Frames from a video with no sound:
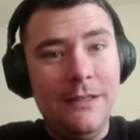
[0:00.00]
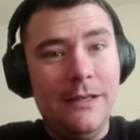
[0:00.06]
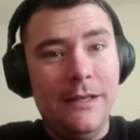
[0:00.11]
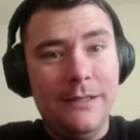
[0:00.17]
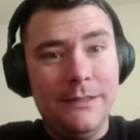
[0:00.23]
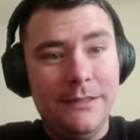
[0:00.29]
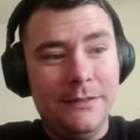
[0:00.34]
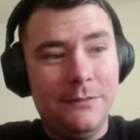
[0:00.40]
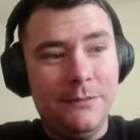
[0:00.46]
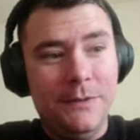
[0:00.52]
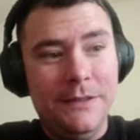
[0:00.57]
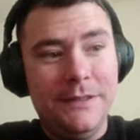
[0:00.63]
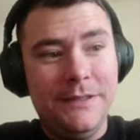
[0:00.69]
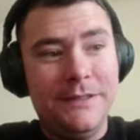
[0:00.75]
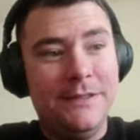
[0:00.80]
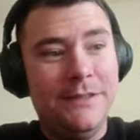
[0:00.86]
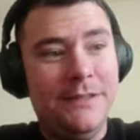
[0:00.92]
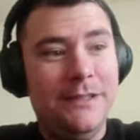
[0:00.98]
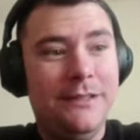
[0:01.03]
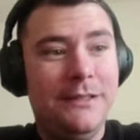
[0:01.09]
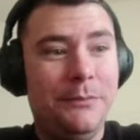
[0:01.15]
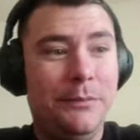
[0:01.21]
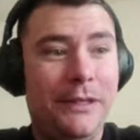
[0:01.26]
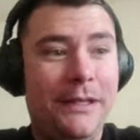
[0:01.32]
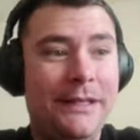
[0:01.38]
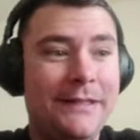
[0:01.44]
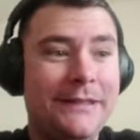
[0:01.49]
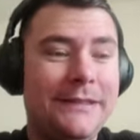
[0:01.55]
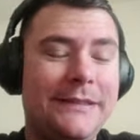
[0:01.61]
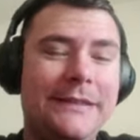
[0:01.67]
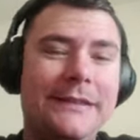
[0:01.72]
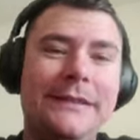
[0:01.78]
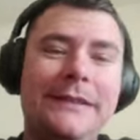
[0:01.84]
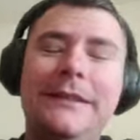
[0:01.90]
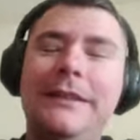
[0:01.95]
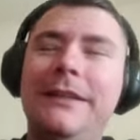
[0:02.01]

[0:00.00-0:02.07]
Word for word: as it was in the past.